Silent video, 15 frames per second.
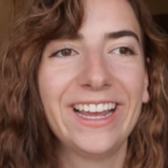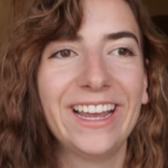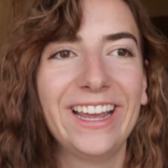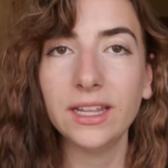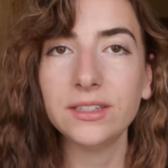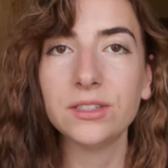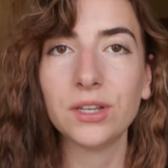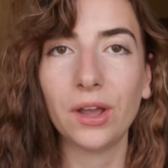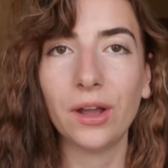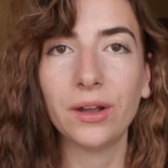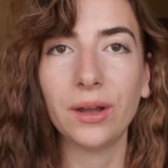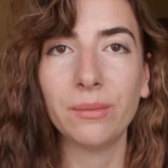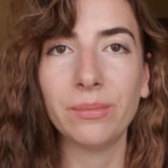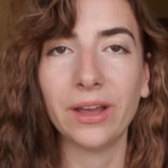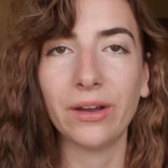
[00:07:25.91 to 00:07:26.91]
Let's
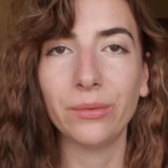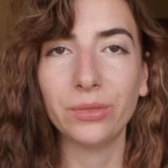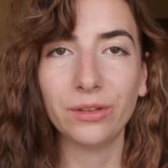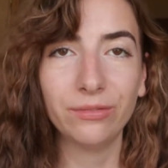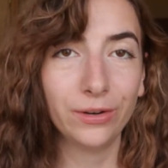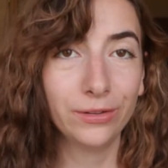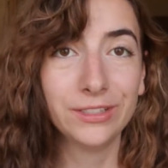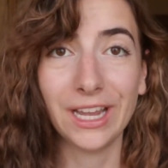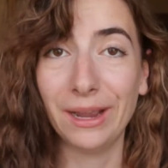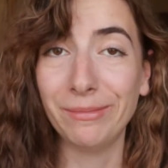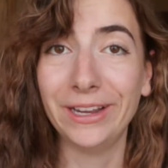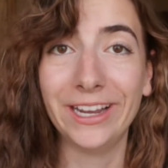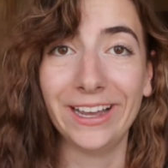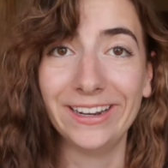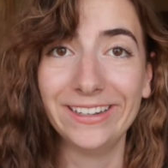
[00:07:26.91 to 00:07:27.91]
talk about the first time
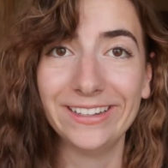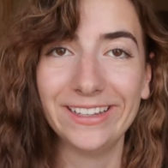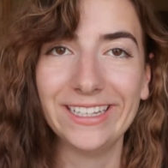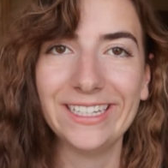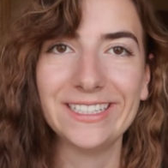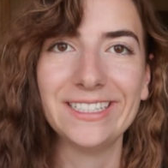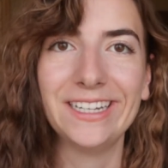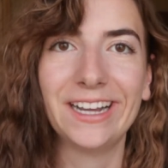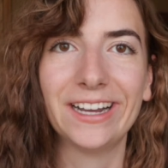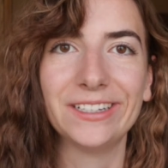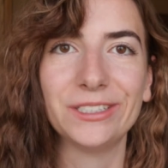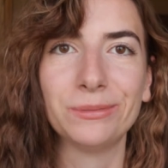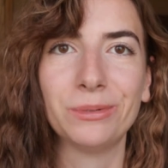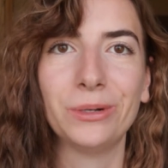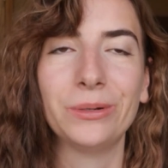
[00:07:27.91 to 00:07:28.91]
I got into the Disney
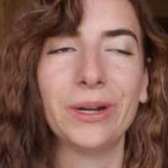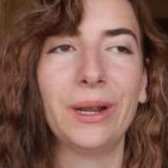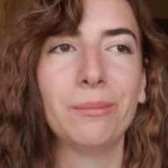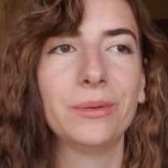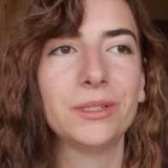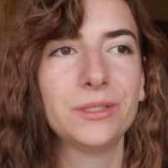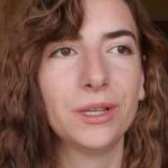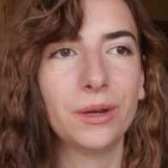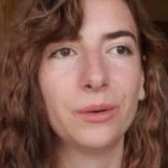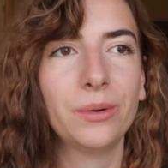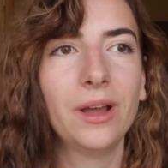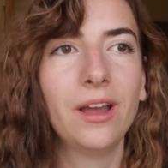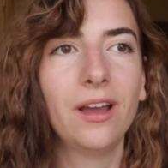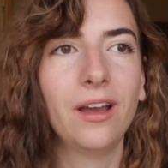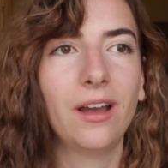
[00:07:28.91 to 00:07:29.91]
College Program. So